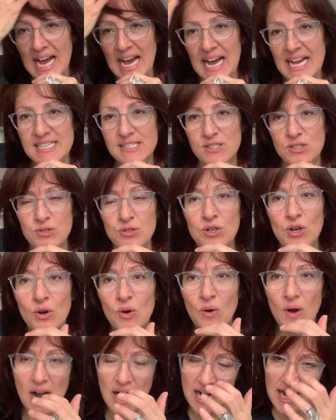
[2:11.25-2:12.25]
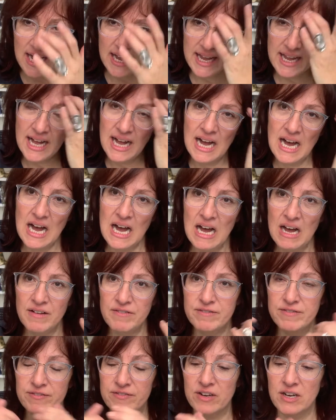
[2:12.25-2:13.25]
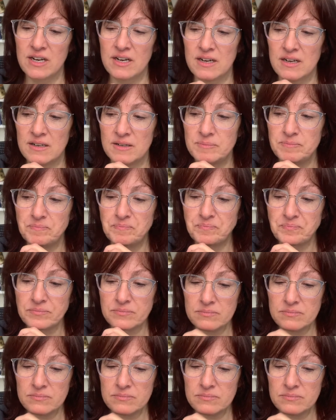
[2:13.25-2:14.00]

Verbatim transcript: As you know, I have um,